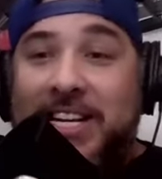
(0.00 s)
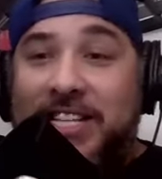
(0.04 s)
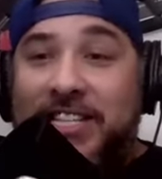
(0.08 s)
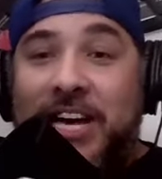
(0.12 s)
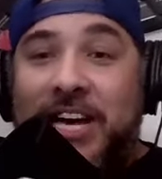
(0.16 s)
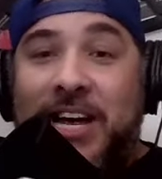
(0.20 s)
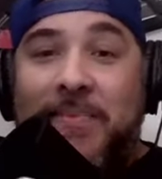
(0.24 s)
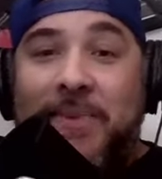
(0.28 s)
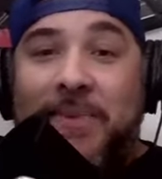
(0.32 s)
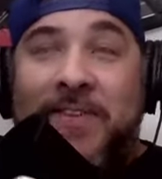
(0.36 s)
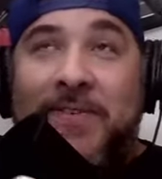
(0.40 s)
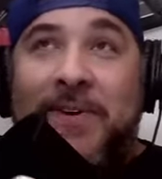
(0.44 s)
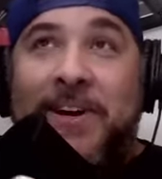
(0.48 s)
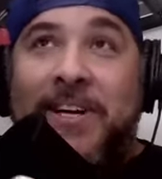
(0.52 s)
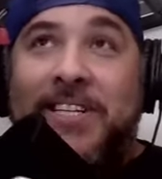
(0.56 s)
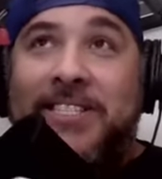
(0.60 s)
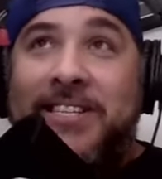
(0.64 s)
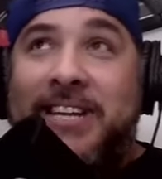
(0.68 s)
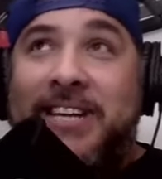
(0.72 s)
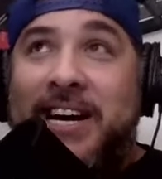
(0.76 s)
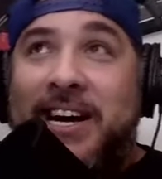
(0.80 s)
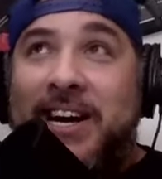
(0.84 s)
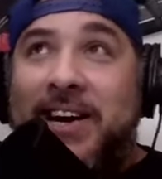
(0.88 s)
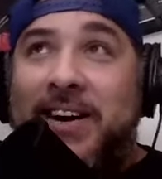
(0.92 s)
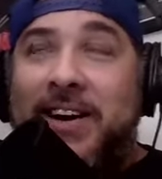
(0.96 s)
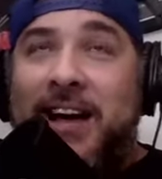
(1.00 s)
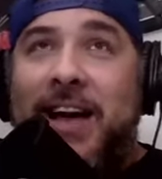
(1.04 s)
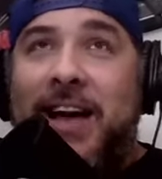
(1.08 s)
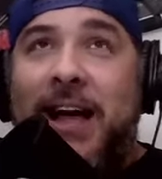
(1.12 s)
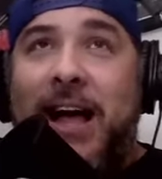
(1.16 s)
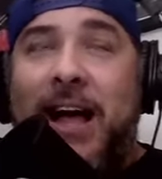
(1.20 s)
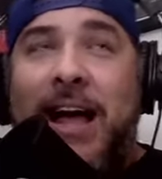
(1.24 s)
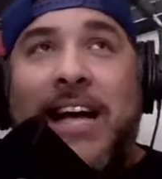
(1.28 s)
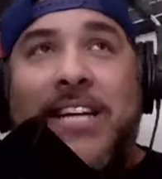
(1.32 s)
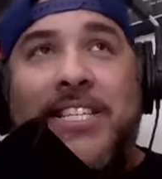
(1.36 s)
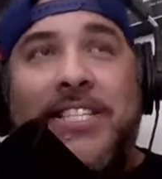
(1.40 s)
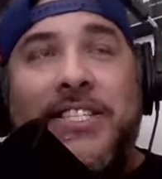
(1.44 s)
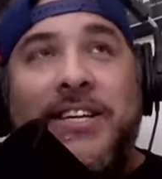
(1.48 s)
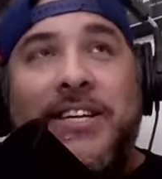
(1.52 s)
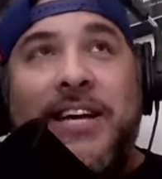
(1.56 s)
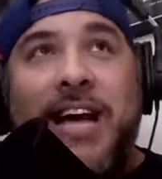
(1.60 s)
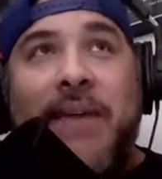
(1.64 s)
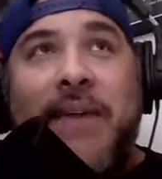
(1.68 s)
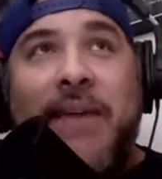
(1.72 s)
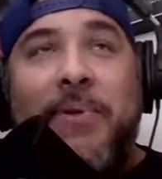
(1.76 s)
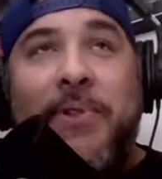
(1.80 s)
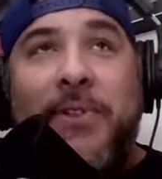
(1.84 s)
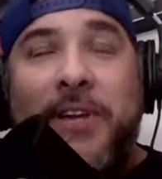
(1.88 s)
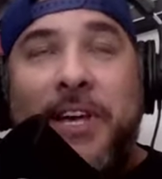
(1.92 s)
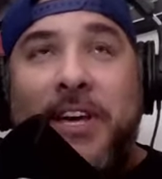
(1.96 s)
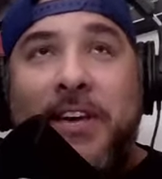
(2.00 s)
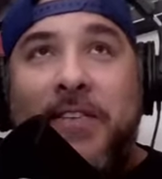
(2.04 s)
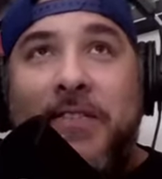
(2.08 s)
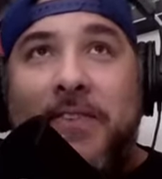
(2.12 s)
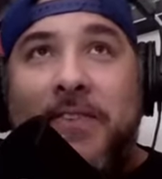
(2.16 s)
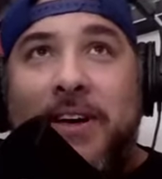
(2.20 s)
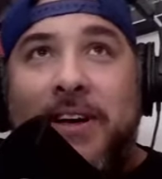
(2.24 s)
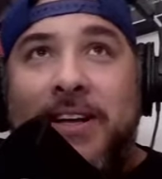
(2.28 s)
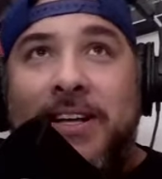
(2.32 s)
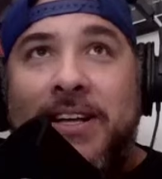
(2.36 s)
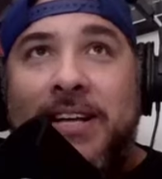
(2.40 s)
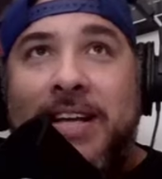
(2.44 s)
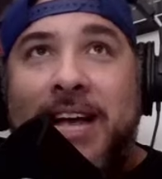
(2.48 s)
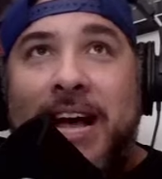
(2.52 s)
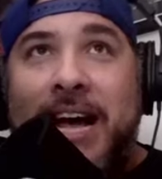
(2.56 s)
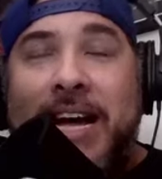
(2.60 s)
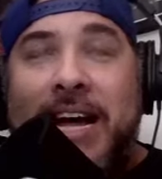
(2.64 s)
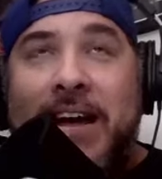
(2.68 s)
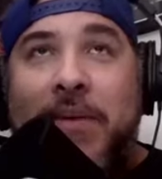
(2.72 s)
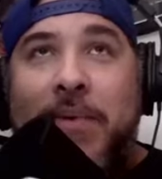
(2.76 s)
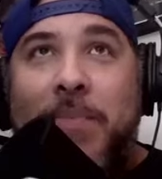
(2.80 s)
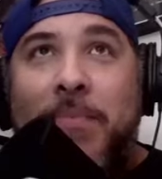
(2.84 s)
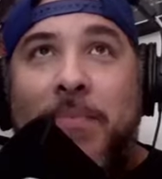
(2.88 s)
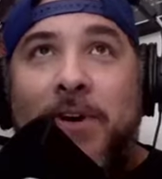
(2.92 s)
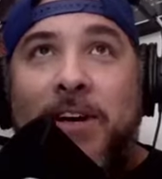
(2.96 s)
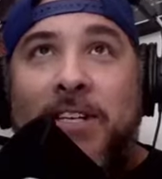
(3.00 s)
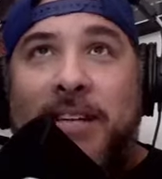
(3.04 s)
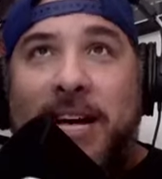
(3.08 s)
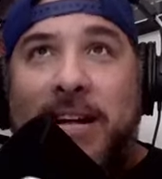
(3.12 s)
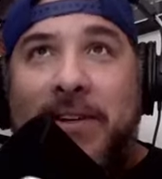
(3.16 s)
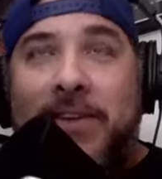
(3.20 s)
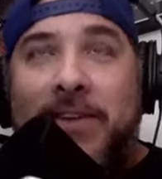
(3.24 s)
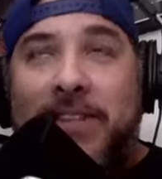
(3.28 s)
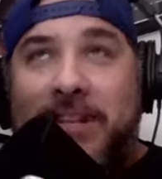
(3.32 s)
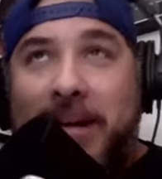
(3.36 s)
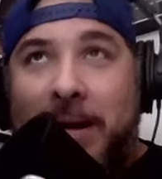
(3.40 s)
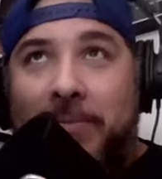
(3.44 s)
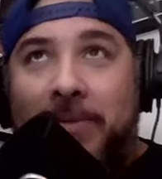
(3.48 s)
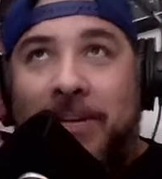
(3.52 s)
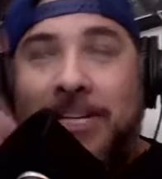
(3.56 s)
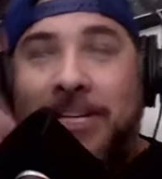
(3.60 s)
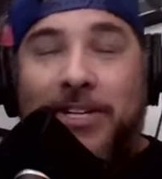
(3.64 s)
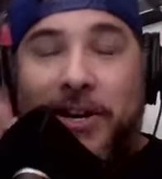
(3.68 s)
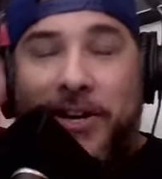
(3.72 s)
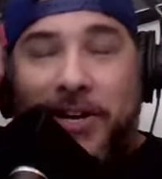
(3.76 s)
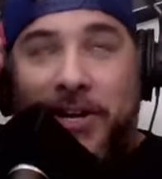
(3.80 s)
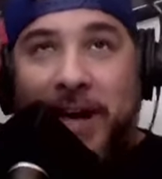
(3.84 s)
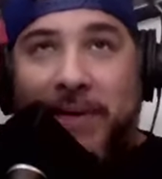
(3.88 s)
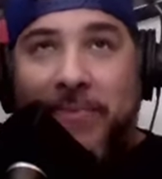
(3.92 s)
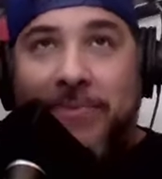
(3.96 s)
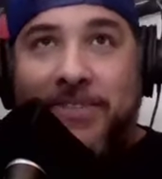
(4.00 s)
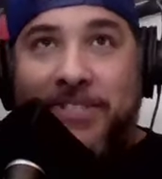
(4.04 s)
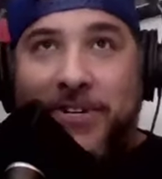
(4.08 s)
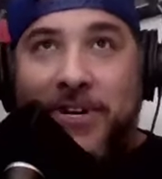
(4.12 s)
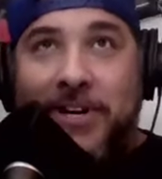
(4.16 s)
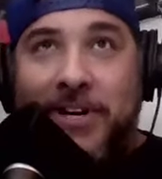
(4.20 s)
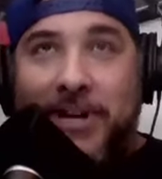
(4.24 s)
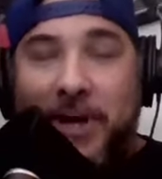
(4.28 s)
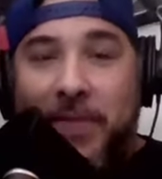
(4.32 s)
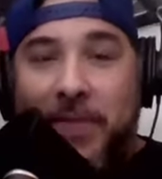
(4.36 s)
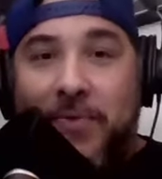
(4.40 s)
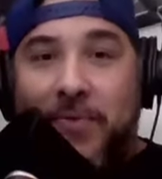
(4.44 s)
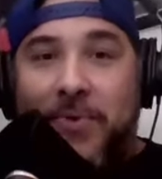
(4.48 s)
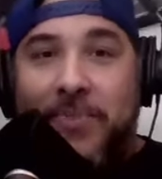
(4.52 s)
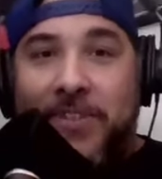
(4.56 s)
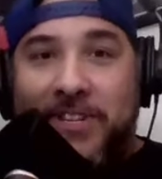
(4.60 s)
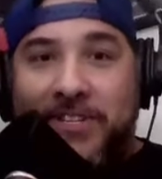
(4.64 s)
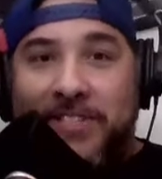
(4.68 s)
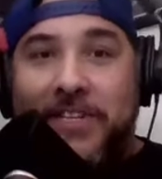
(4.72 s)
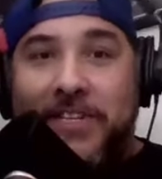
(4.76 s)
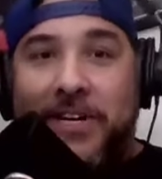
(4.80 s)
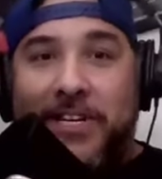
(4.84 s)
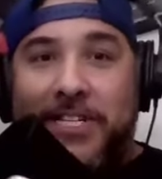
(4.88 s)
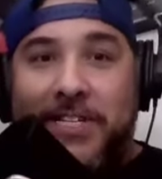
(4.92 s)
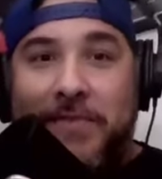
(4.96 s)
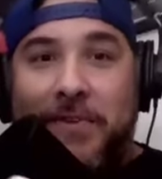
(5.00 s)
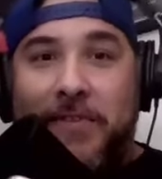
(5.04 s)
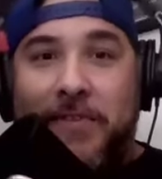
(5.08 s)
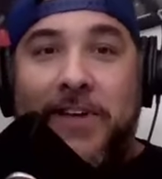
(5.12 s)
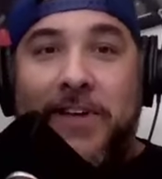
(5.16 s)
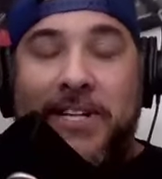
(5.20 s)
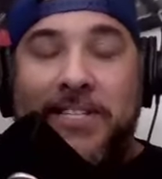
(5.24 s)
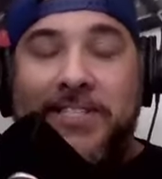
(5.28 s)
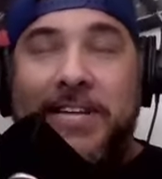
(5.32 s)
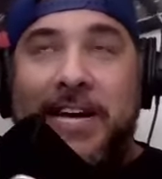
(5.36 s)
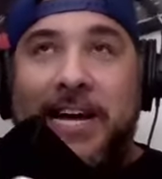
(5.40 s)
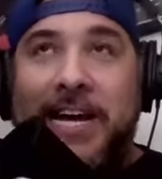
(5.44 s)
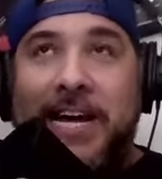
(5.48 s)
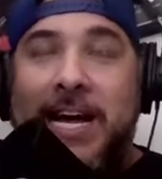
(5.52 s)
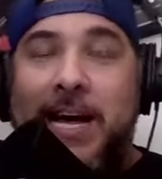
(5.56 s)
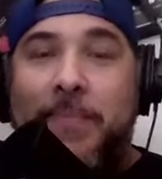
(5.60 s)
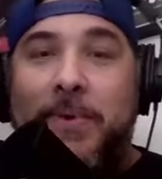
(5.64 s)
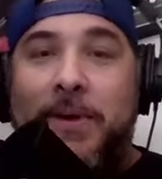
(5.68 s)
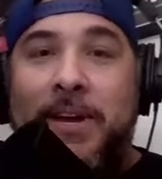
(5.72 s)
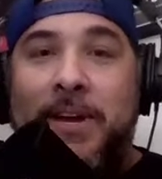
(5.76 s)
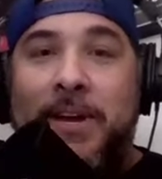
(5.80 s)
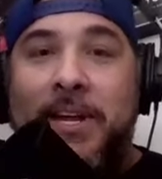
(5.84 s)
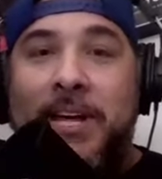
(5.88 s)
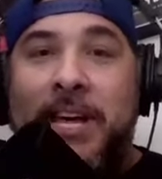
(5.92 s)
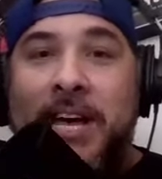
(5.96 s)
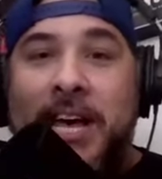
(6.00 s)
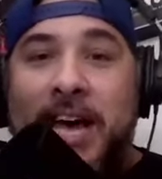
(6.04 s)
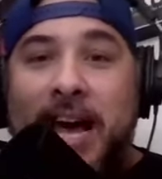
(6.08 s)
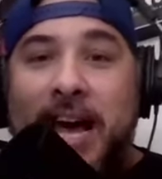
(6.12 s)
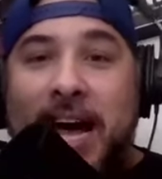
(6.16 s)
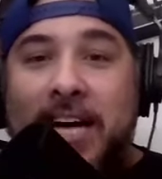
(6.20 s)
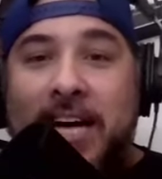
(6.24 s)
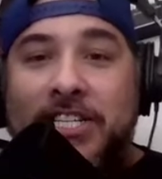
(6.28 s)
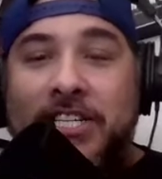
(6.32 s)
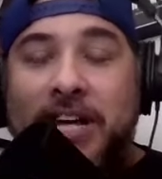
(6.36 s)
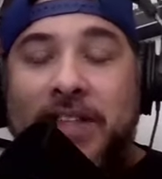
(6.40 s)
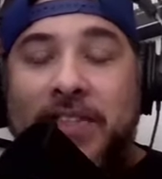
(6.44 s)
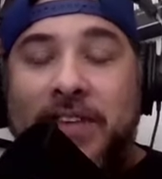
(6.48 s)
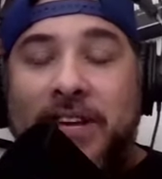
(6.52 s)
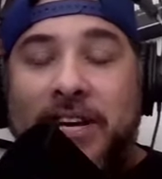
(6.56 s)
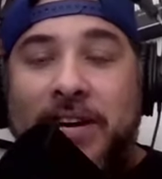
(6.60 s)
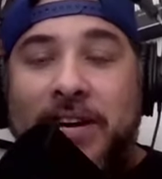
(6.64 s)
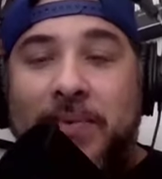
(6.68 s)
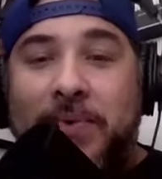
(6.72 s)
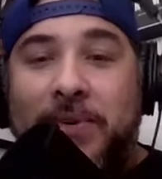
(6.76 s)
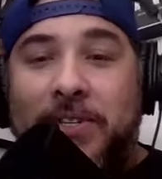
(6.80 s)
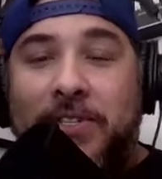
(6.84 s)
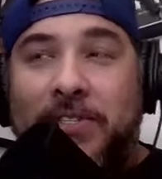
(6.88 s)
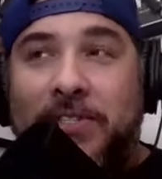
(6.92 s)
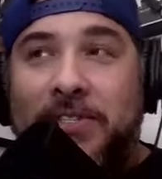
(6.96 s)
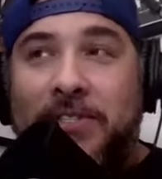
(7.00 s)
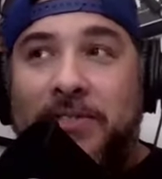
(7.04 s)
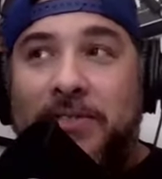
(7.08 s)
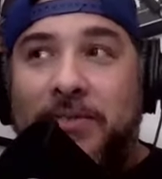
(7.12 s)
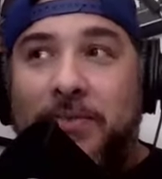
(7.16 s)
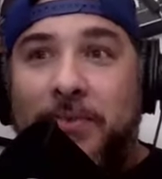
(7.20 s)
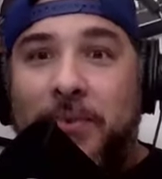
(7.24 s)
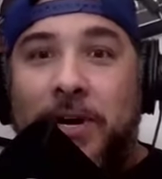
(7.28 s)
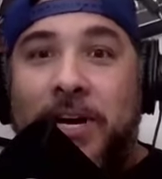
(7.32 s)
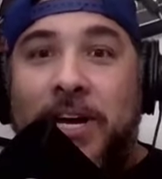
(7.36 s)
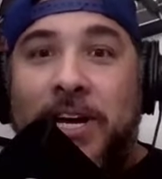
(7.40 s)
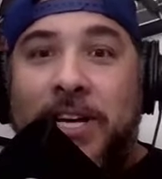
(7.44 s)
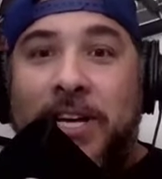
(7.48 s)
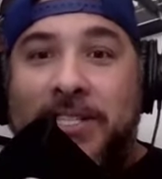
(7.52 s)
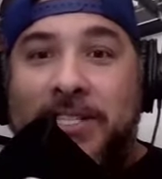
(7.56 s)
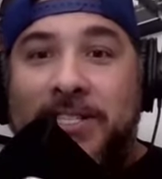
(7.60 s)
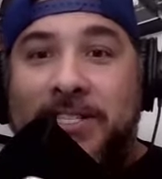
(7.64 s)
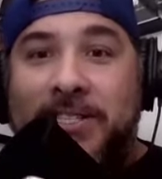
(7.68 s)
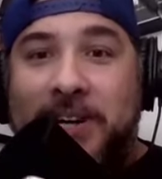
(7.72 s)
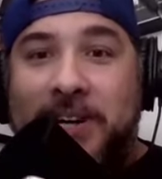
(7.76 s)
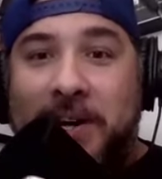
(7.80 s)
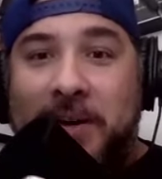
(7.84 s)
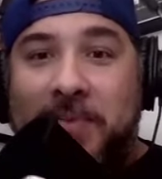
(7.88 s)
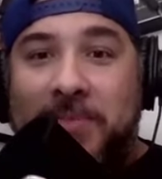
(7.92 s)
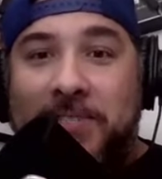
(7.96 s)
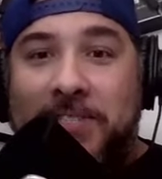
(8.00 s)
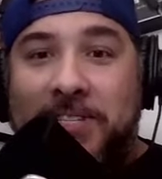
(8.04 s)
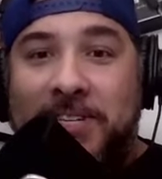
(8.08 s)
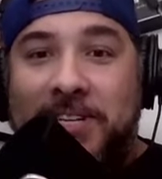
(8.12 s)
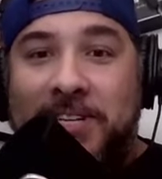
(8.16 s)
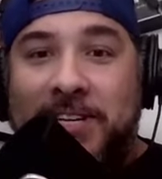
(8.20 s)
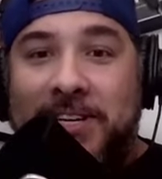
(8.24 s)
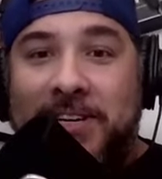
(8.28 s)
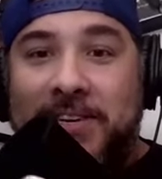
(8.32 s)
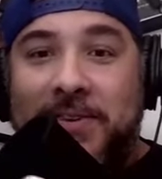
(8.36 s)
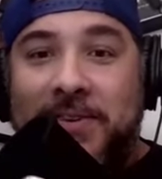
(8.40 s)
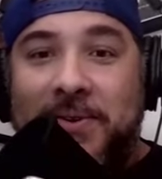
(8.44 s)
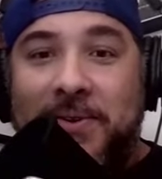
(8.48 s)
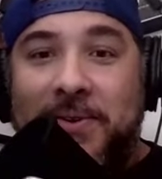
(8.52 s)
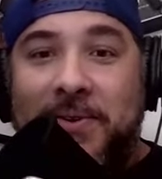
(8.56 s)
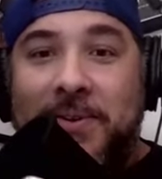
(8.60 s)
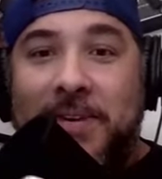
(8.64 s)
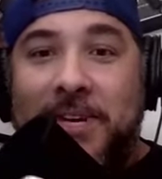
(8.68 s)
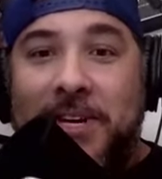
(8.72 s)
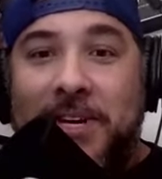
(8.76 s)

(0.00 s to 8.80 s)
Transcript: Jamie reached out. I believe I can't remember exactly. I was trying to go through the series of events that happened. Actually, I think it was Reese Thompson who